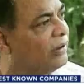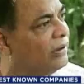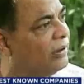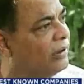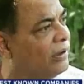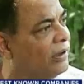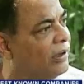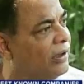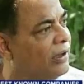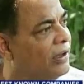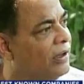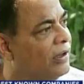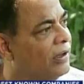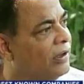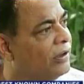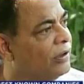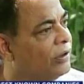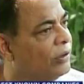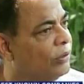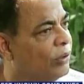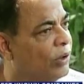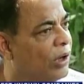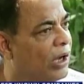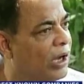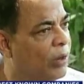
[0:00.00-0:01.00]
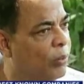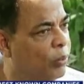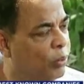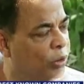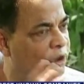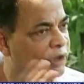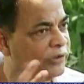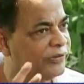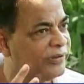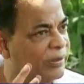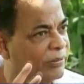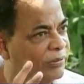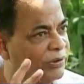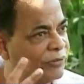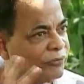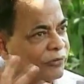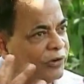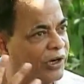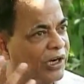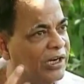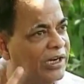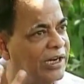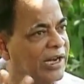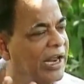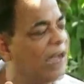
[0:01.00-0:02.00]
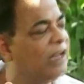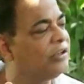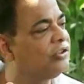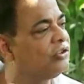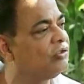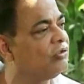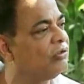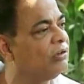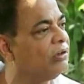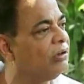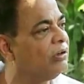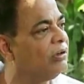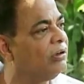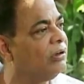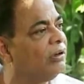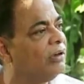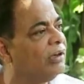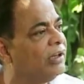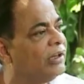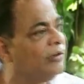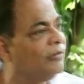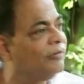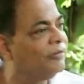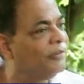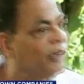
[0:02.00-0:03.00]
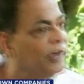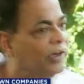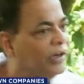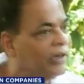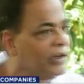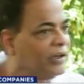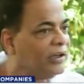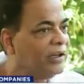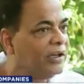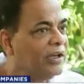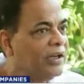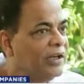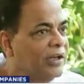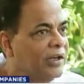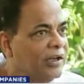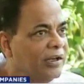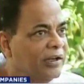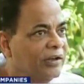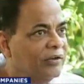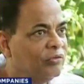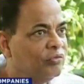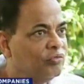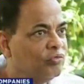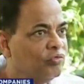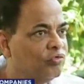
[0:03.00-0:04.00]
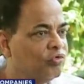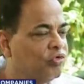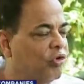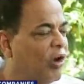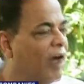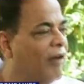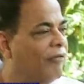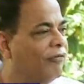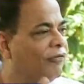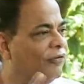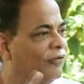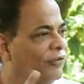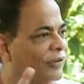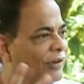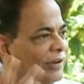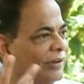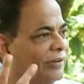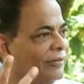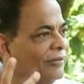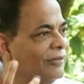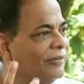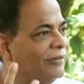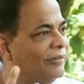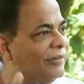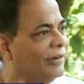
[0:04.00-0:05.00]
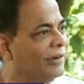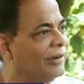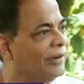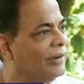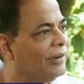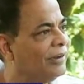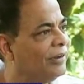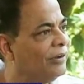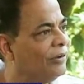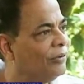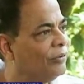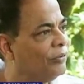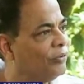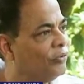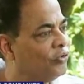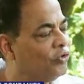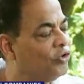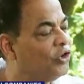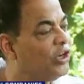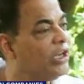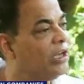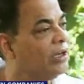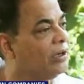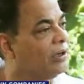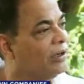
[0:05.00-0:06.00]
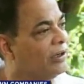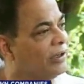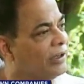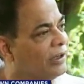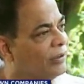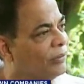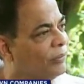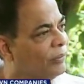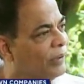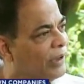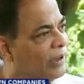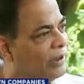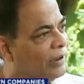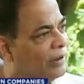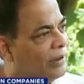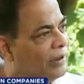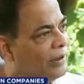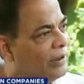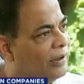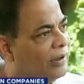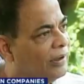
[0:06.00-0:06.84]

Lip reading: And, you know, I wanted something very natural and very rough and, you know, real in a way.